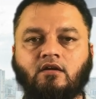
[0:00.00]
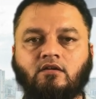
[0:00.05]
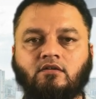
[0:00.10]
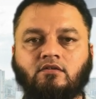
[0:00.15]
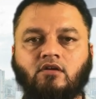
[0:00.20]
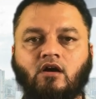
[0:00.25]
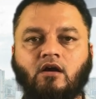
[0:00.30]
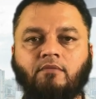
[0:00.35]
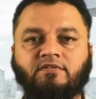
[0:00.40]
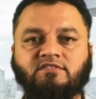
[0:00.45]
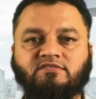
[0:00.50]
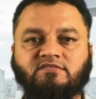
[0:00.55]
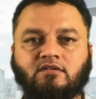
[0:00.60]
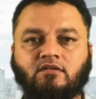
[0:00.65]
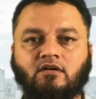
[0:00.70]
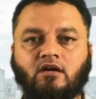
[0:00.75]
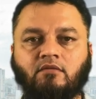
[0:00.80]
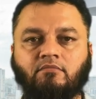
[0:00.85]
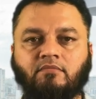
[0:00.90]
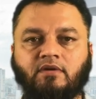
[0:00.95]
Drop us a
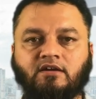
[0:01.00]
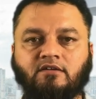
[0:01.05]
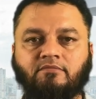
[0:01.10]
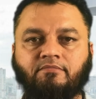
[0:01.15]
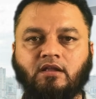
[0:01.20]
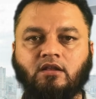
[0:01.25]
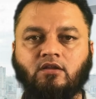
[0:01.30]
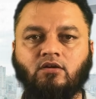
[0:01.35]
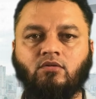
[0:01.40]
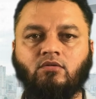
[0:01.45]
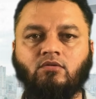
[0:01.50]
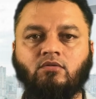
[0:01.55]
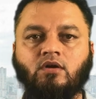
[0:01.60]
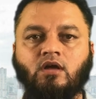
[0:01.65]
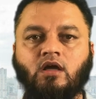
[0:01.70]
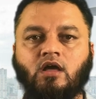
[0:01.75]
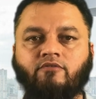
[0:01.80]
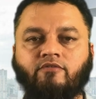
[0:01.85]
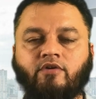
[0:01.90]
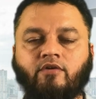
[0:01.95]
comment below.
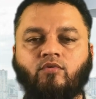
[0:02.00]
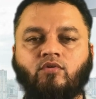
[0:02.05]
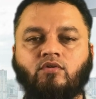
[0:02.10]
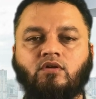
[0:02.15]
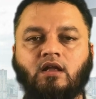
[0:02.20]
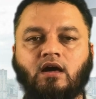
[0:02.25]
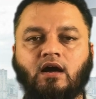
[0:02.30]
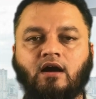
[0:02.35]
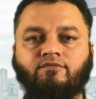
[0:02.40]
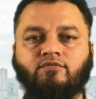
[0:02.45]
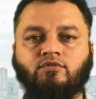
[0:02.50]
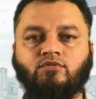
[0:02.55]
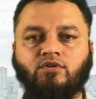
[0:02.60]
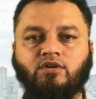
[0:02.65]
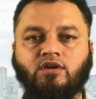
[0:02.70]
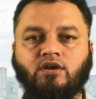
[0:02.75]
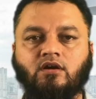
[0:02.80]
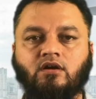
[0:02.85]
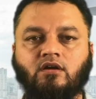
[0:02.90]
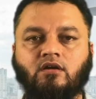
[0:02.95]
We would love to
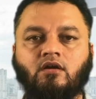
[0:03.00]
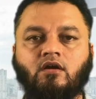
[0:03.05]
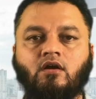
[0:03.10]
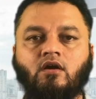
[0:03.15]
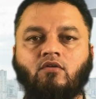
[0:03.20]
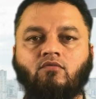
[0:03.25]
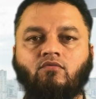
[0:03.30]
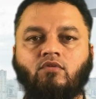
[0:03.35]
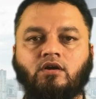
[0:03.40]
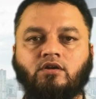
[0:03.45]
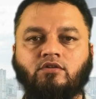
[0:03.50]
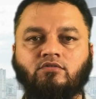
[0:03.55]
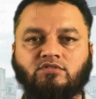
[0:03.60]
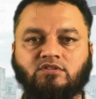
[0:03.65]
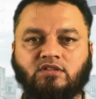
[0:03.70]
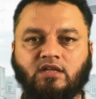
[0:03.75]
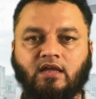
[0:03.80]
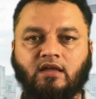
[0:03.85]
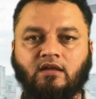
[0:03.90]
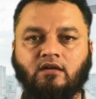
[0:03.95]
hear what you
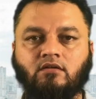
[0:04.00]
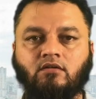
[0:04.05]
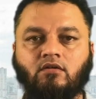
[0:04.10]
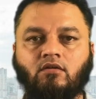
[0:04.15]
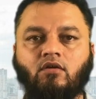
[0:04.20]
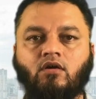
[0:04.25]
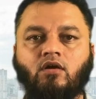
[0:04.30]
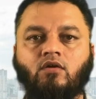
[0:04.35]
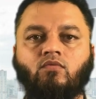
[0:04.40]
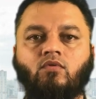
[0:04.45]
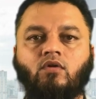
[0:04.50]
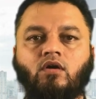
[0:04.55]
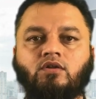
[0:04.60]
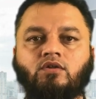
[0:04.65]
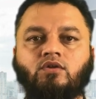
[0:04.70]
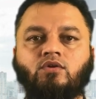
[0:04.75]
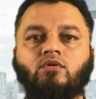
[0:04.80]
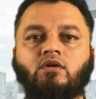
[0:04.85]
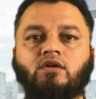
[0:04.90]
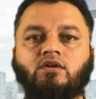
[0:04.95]
think or what
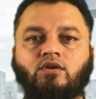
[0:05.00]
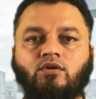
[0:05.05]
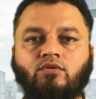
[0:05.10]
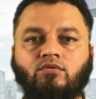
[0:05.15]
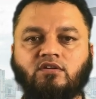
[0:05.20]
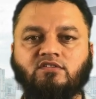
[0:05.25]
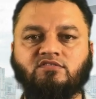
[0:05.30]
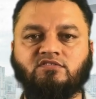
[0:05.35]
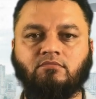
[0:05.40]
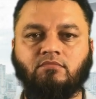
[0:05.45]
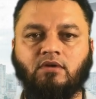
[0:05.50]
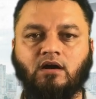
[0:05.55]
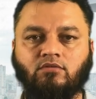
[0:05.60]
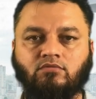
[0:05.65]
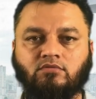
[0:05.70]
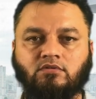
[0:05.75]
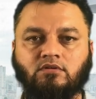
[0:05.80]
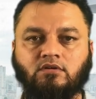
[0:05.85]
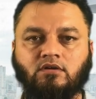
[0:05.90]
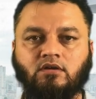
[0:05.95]
you are curious about.
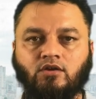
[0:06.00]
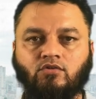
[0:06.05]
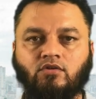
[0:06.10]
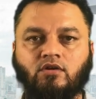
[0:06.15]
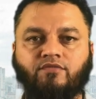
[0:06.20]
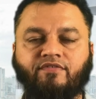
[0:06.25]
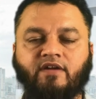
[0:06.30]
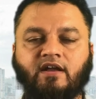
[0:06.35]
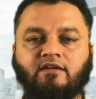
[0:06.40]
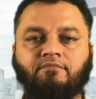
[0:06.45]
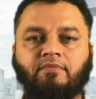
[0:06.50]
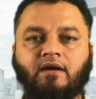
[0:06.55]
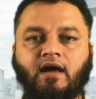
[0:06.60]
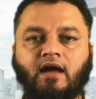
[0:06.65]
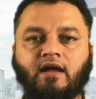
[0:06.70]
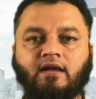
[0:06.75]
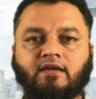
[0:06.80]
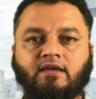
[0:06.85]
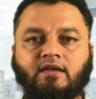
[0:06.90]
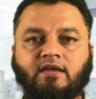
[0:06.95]
Your
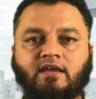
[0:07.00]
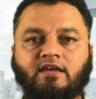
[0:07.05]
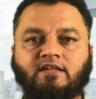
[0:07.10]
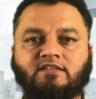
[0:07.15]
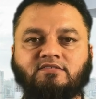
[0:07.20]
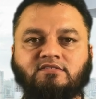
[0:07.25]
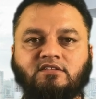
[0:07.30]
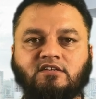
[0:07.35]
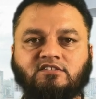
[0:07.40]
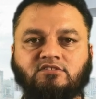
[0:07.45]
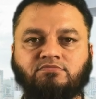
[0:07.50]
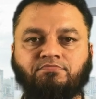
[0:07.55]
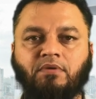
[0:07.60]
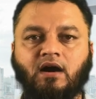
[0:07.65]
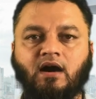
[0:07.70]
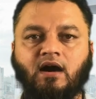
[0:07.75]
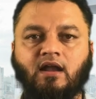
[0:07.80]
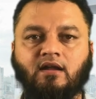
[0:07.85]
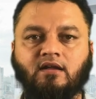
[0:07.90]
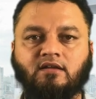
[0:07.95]
feedback is the
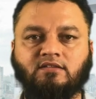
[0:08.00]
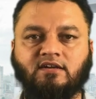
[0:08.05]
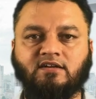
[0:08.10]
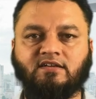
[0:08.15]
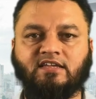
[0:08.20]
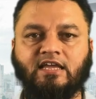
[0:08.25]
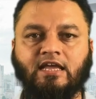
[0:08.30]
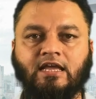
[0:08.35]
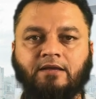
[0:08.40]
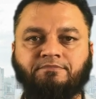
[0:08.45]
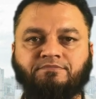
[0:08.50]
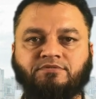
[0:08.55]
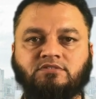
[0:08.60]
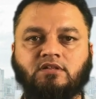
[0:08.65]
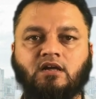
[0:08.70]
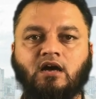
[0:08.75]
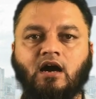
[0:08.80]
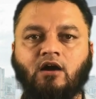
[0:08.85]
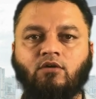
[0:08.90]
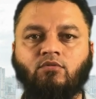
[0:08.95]
spark that keeps
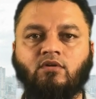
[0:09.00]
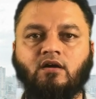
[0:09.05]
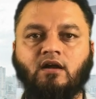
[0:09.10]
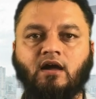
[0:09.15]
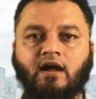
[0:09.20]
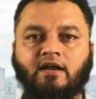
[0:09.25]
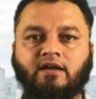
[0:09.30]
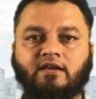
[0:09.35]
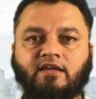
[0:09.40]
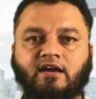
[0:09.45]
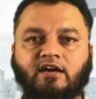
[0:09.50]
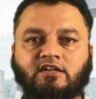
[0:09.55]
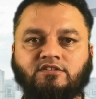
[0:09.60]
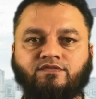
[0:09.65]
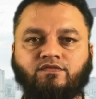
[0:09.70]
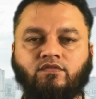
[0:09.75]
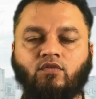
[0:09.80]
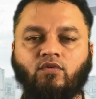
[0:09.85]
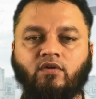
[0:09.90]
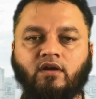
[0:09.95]
our ideas
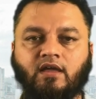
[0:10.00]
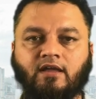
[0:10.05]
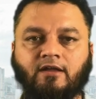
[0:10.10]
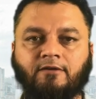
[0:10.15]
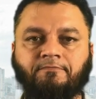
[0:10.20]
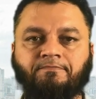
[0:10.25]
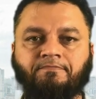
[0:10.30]
flowing.